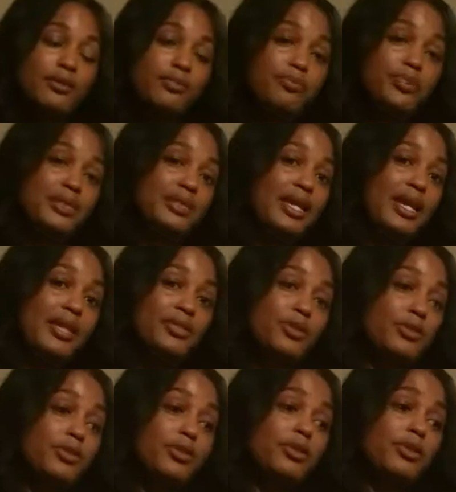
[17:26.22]
mistakes
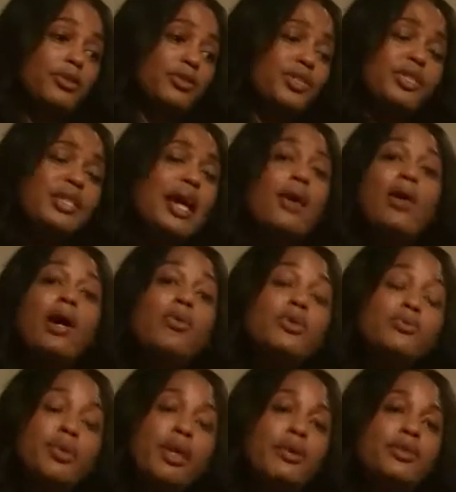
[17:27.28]
or just how I
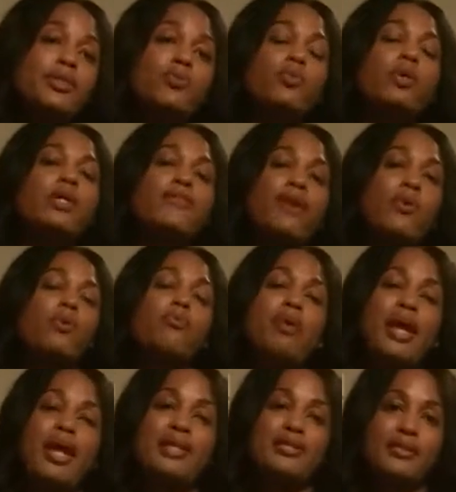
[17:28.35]
was parented? What if I will
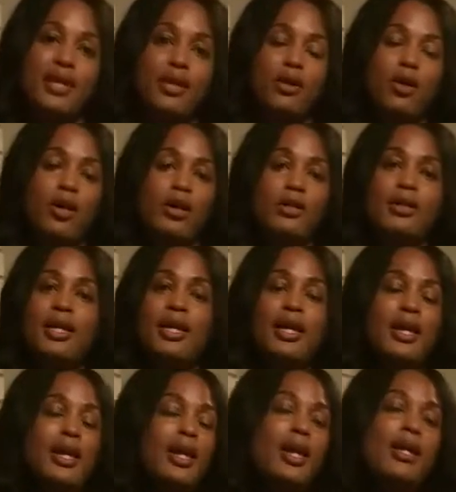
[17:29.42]
pass that on?
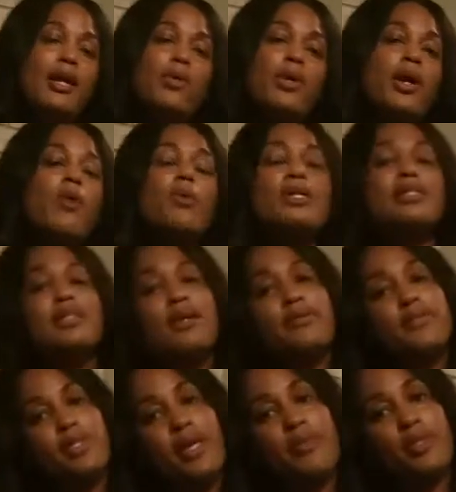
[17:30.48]
And I would always
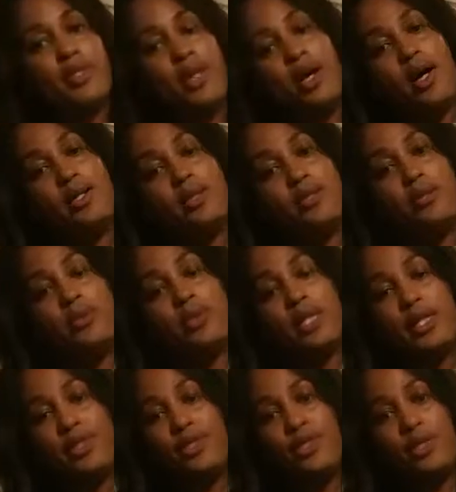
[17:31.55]
self sabotage and the
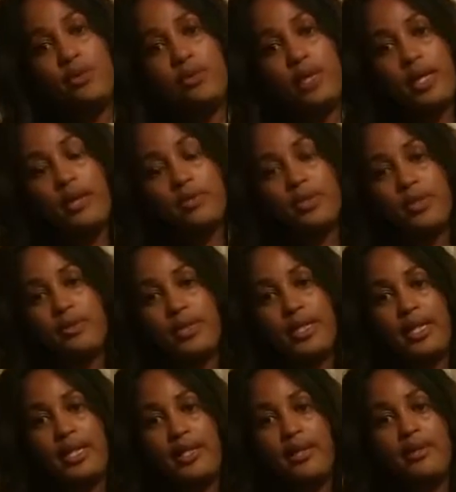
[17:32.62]
relationship would come to an
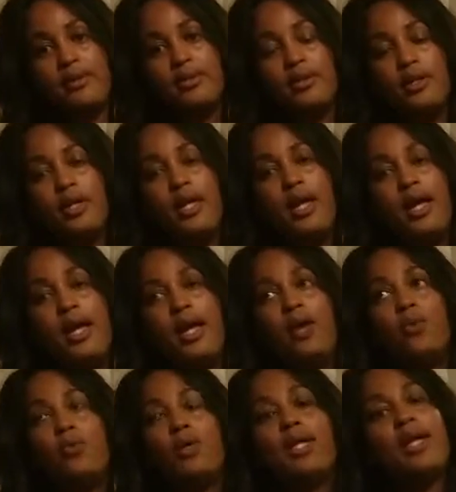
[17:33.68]
end.
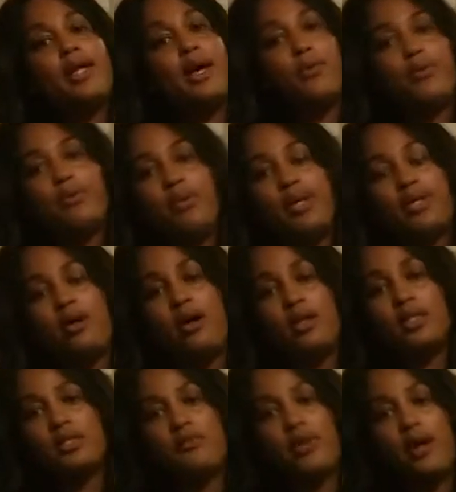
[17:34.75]
When I got with my
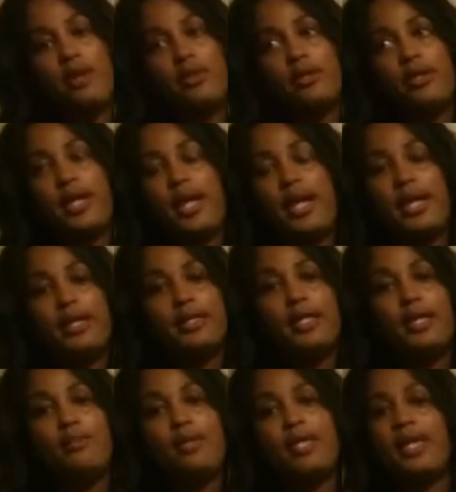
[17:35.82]
daughter's father and
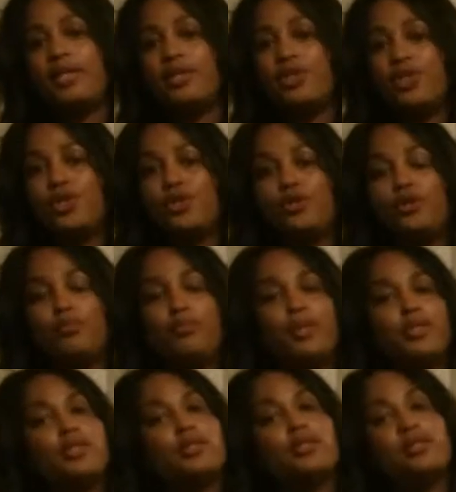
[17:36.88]
he began to
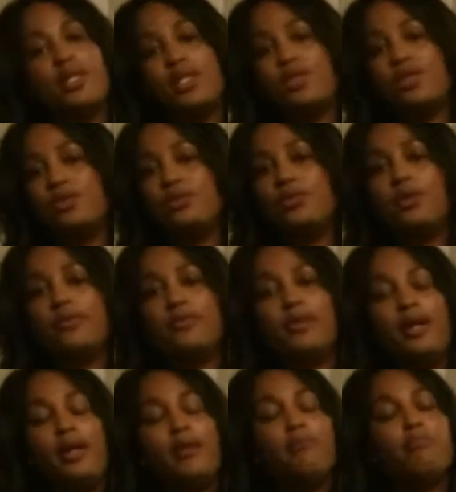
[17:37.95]
push this issue of
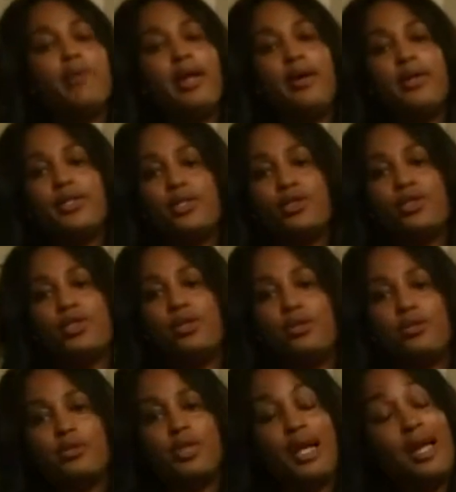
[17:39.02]
marriage and
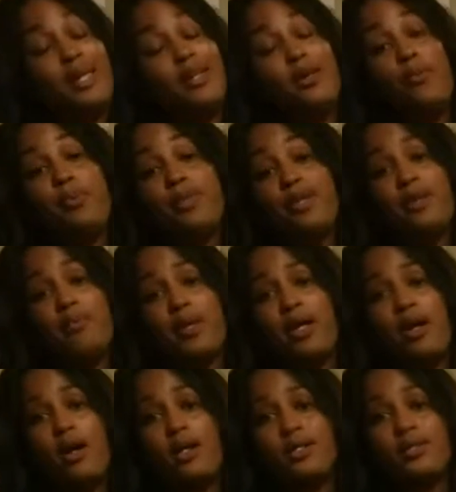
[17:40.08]
children, I had opened up my
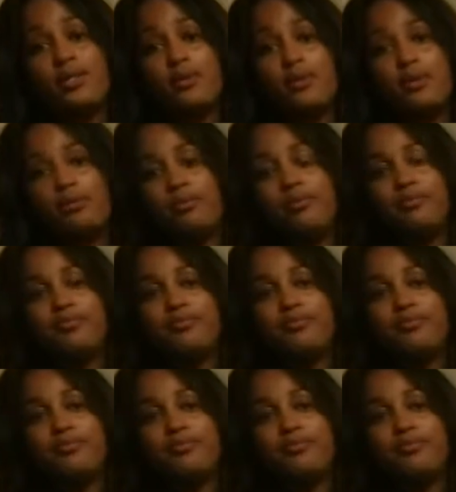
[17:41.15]
heart to him.